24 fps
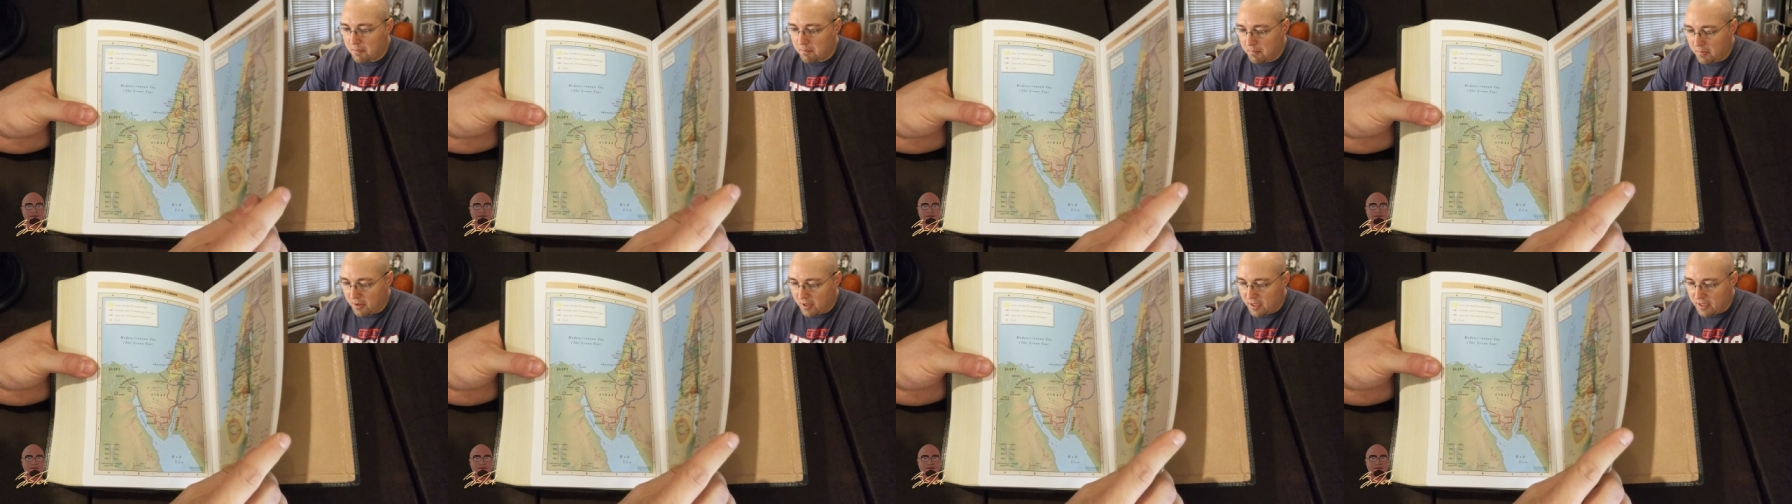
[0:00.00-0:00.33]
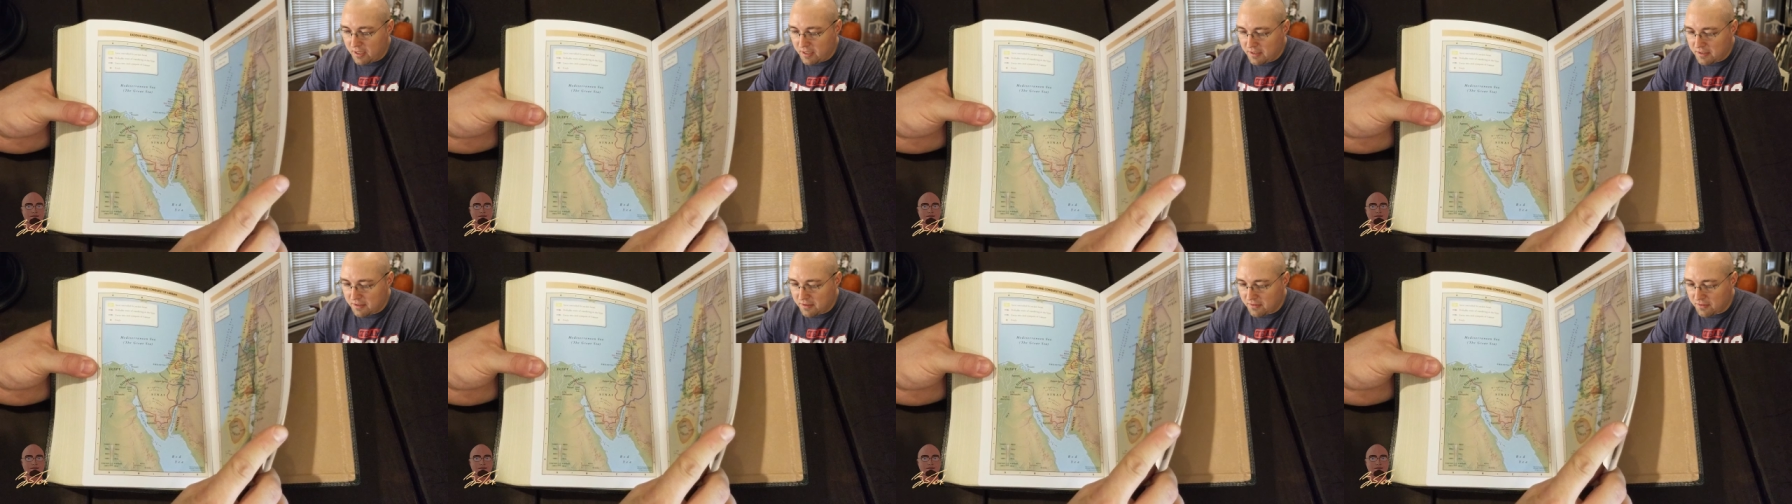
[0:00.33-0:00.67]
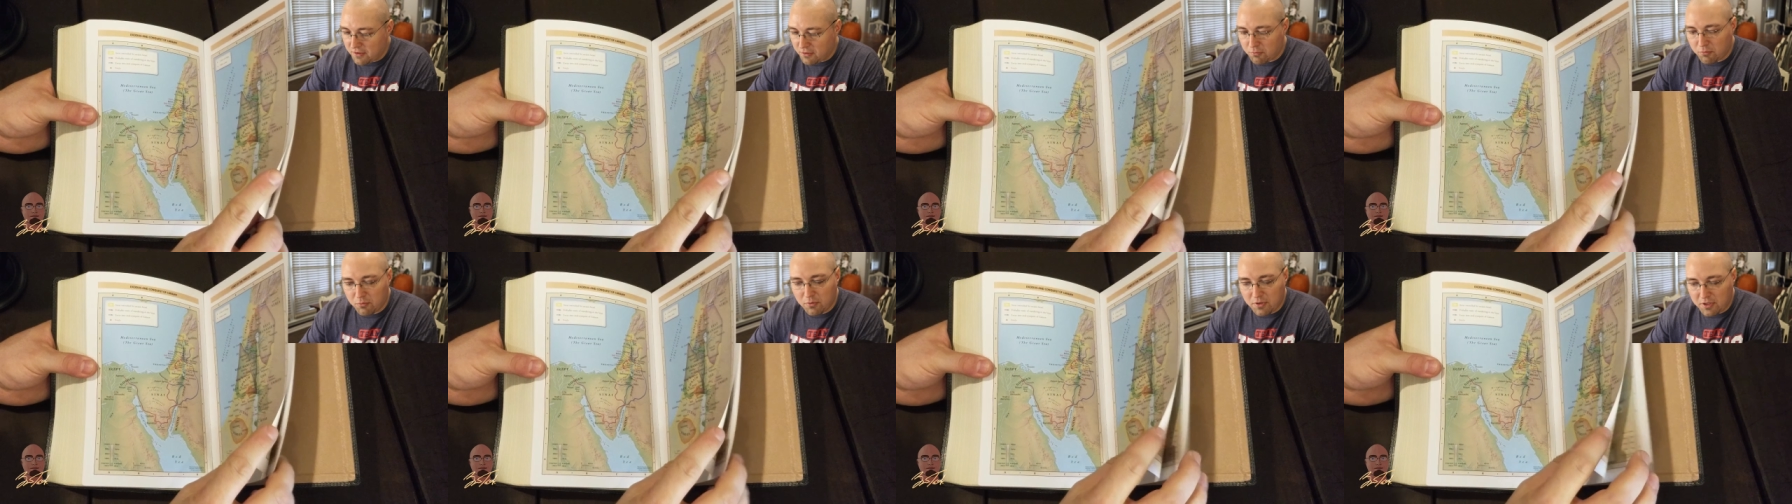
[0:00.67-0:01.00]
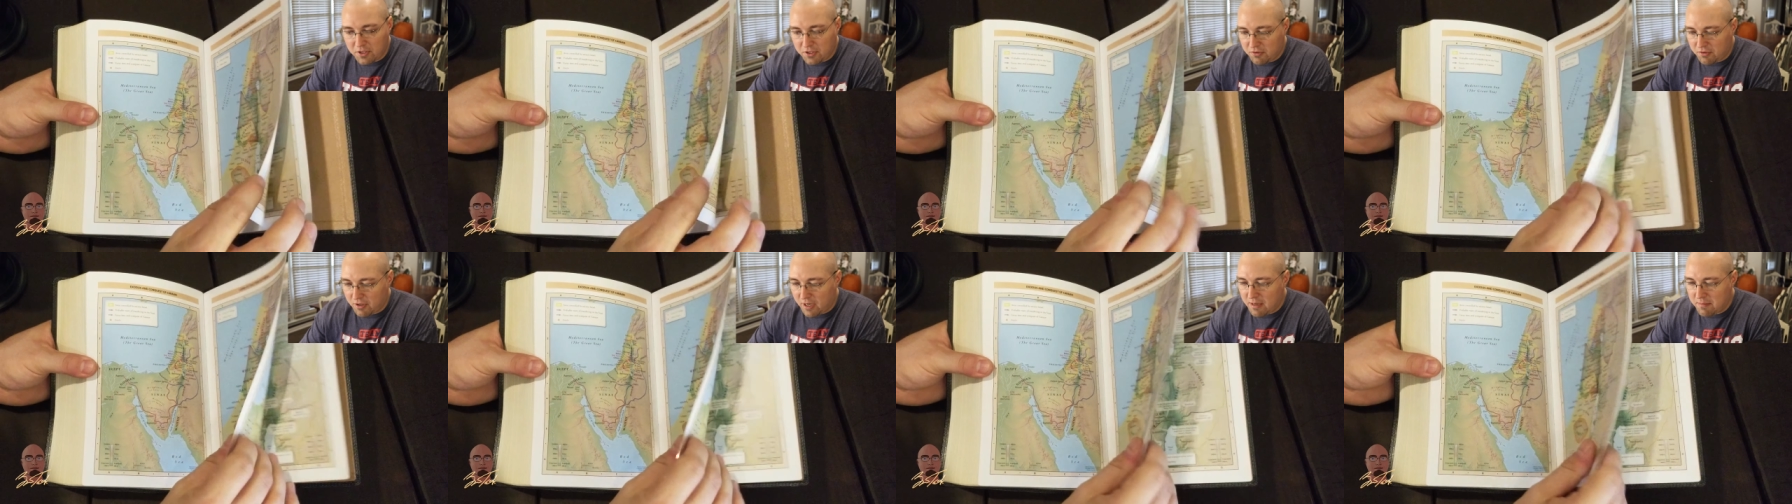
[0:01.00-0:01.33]
but they're
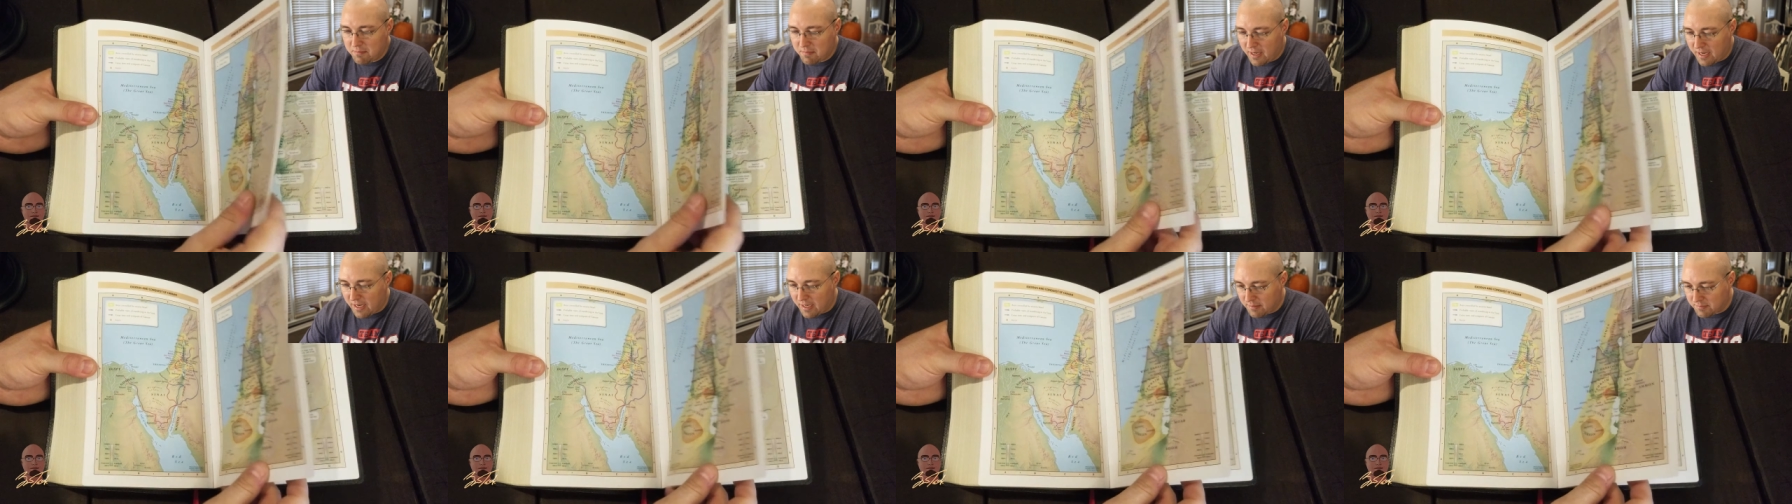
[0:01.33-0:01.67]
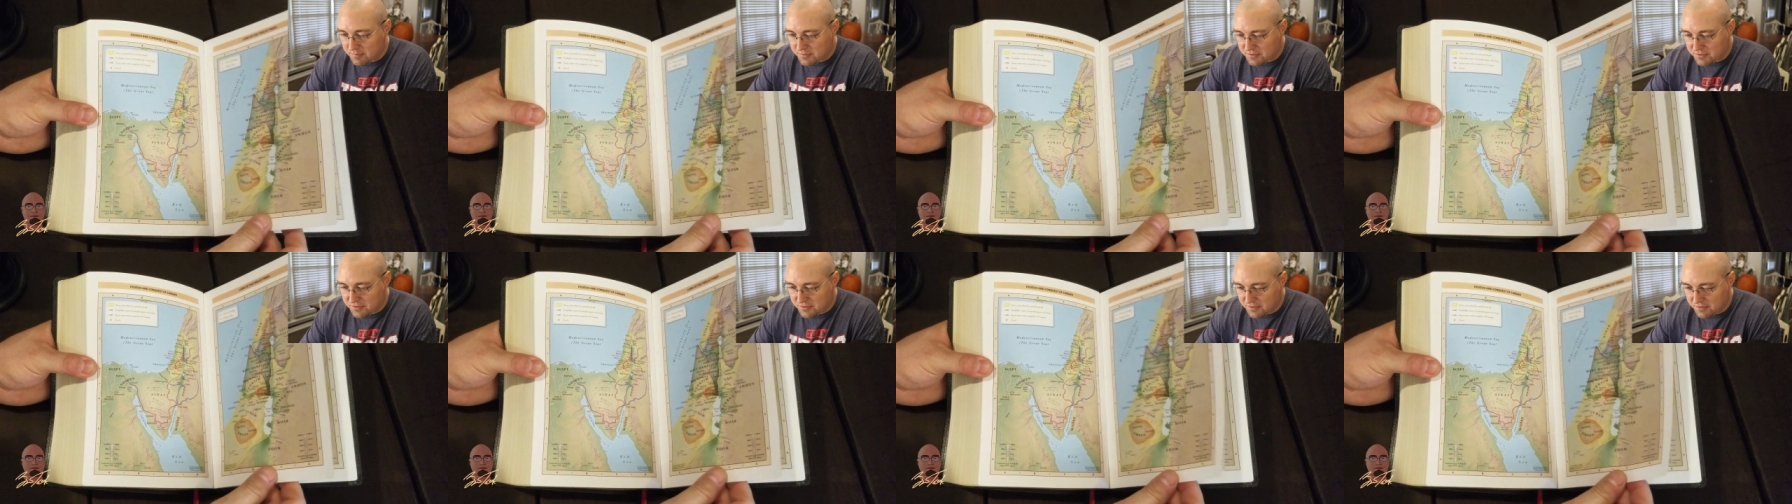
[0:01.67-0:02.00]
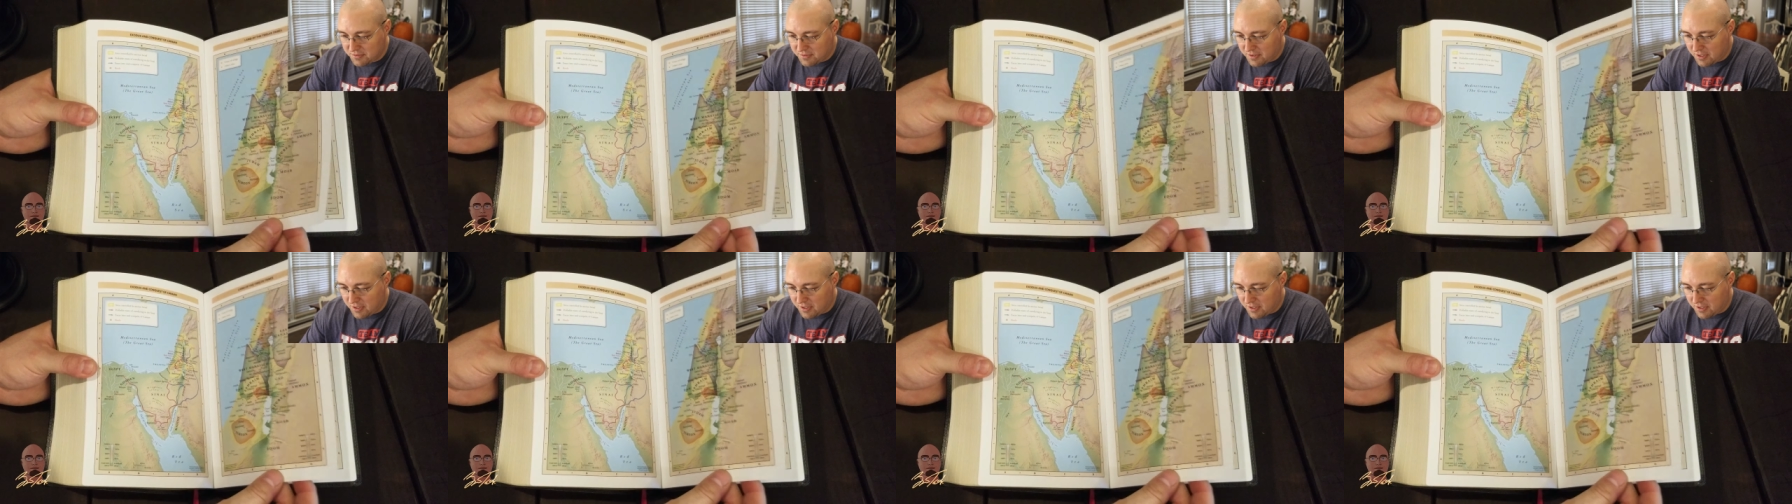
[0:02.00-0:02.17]
really great maps.